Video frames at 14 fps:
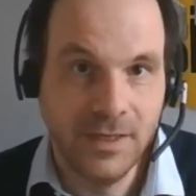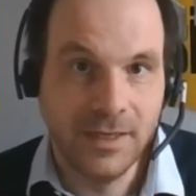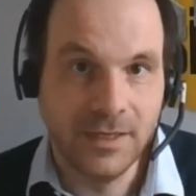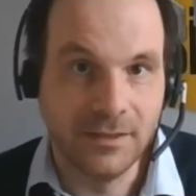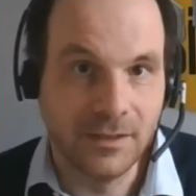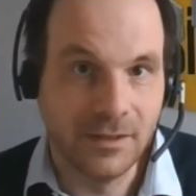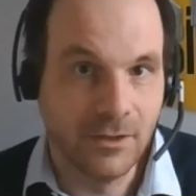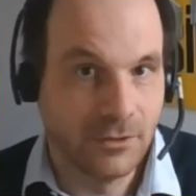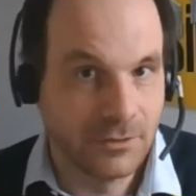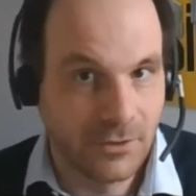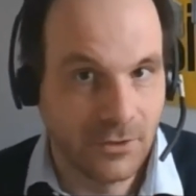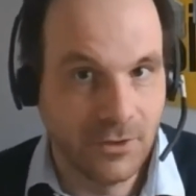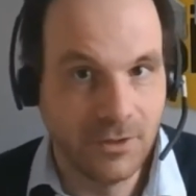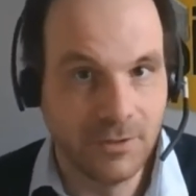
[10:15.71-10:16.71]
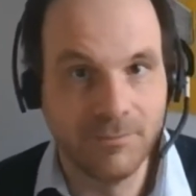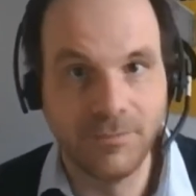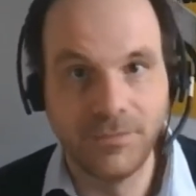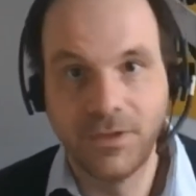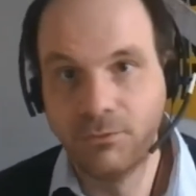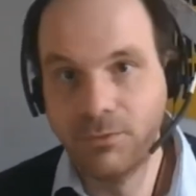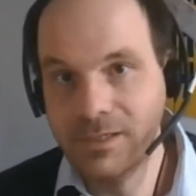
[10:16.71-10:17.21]
In the long term,
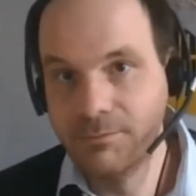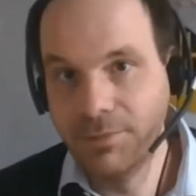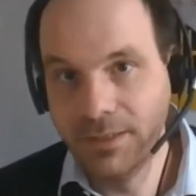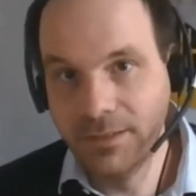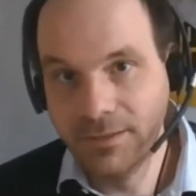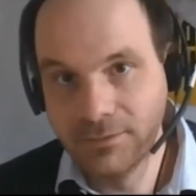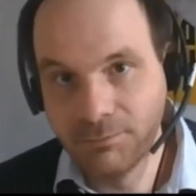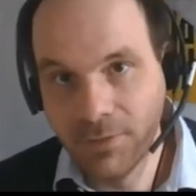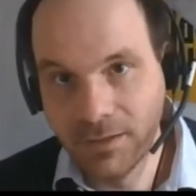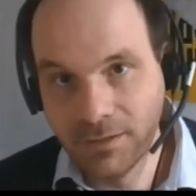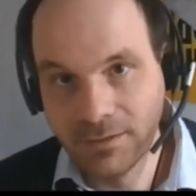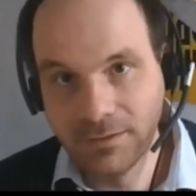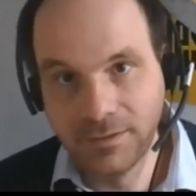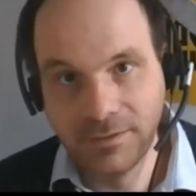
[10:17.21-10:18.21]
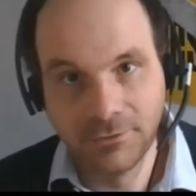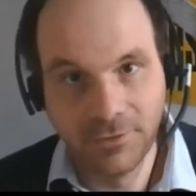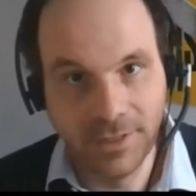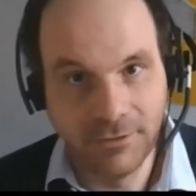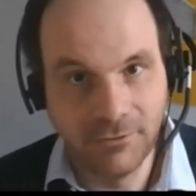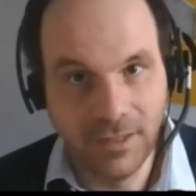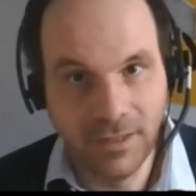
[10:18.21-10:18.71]
there will be this market and
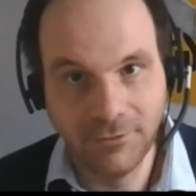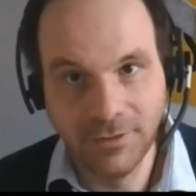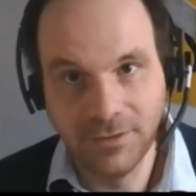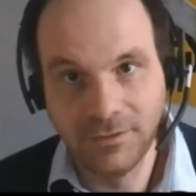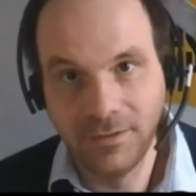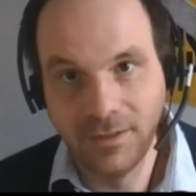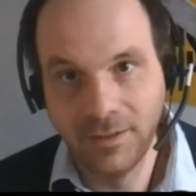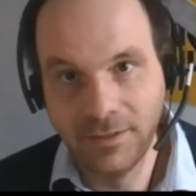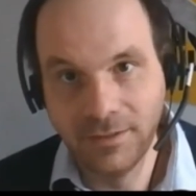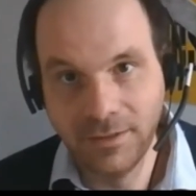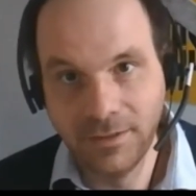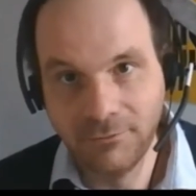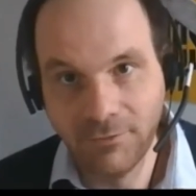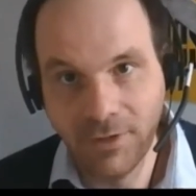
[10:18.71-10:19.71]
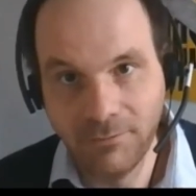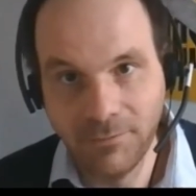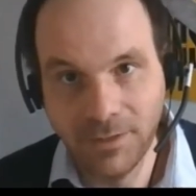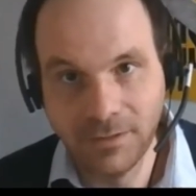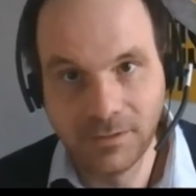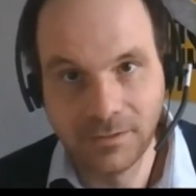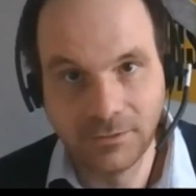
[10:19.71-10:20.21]
regular uh,
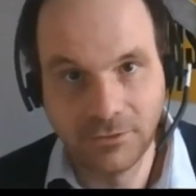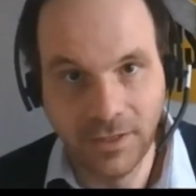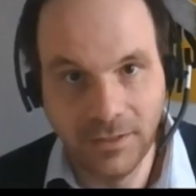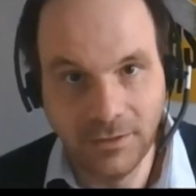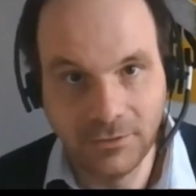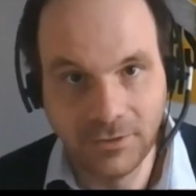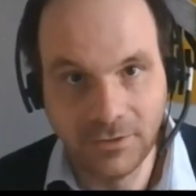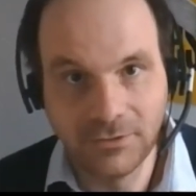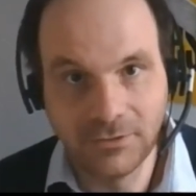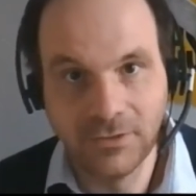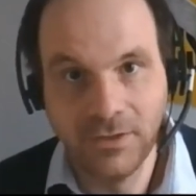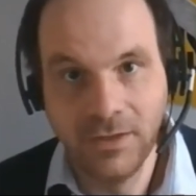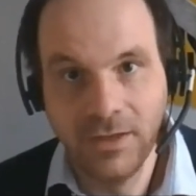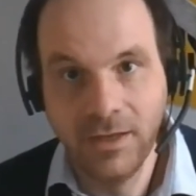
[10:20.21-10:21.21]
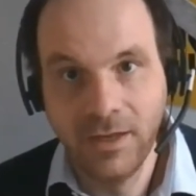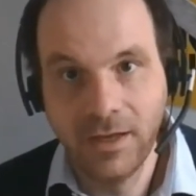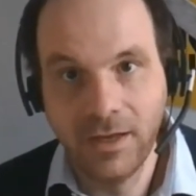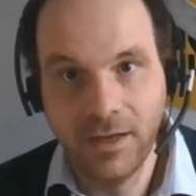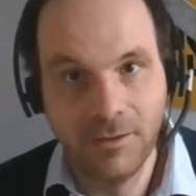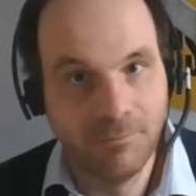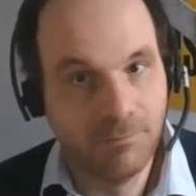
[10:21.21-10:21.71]
environmental changes
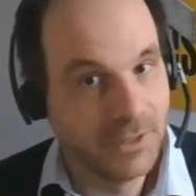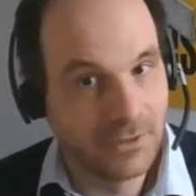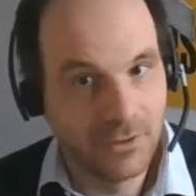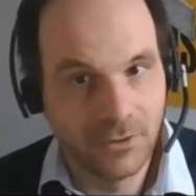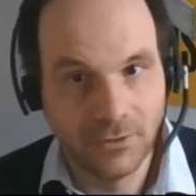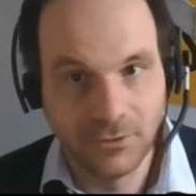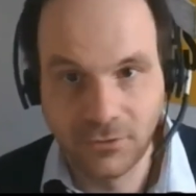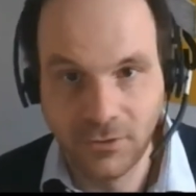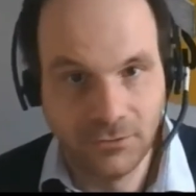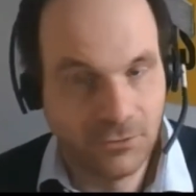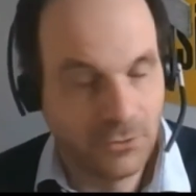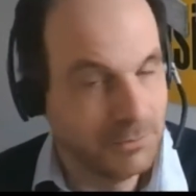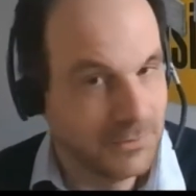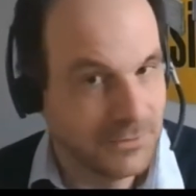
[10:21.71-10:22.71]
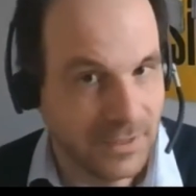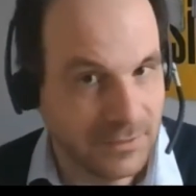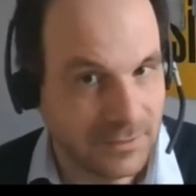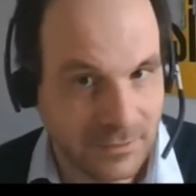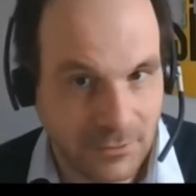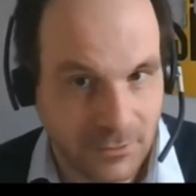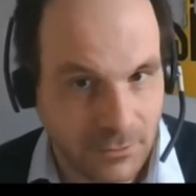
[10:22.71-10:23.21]
um, because consumers'
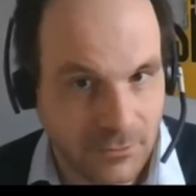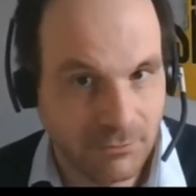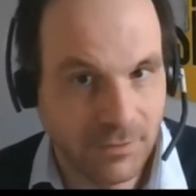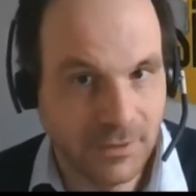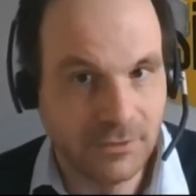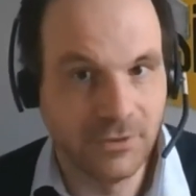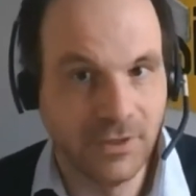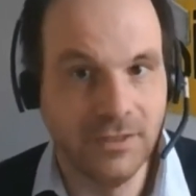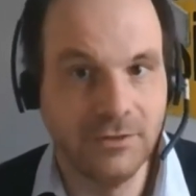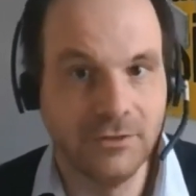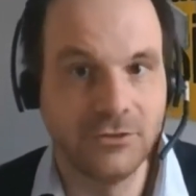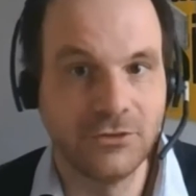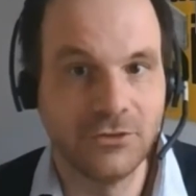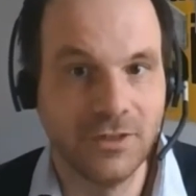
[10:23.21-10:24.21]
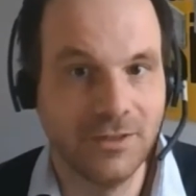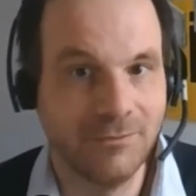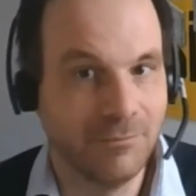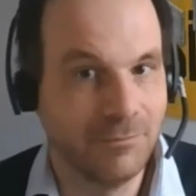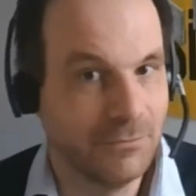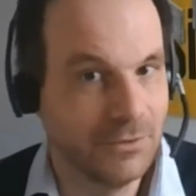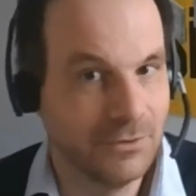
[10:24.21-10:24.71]
attitudes will change
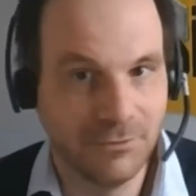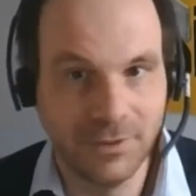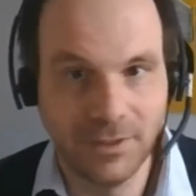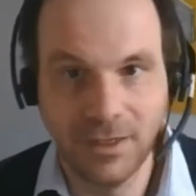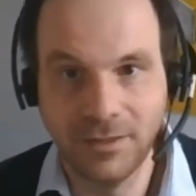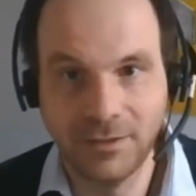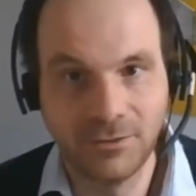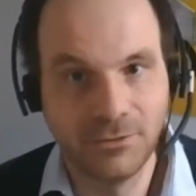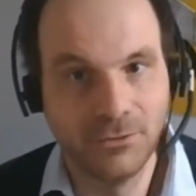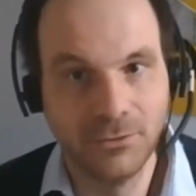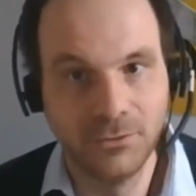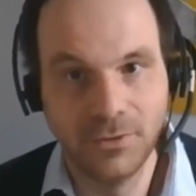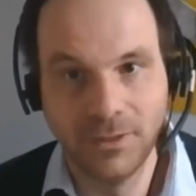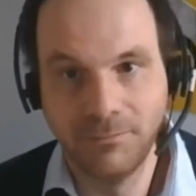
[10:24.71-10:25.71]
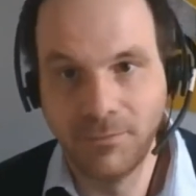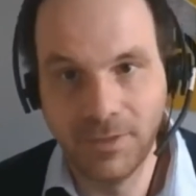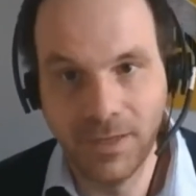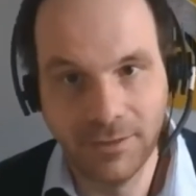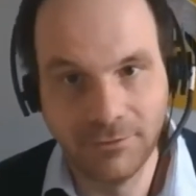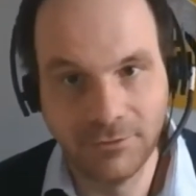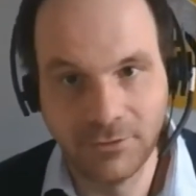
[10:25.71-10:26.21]
um, with regard to um,
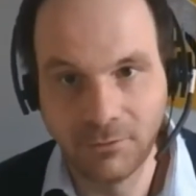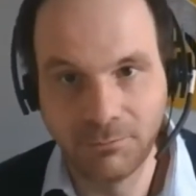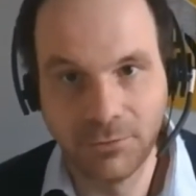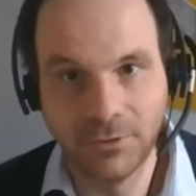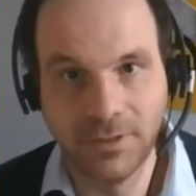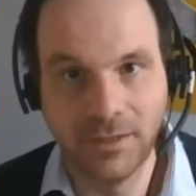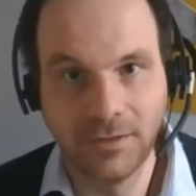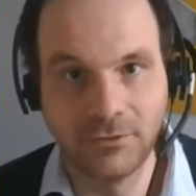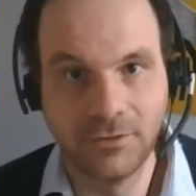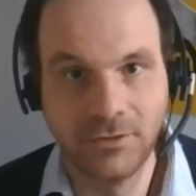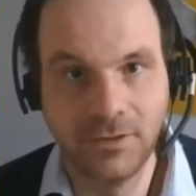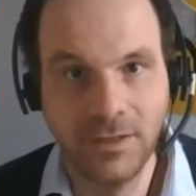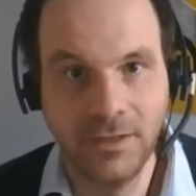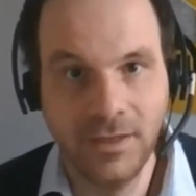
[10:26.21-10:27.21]
livestock production.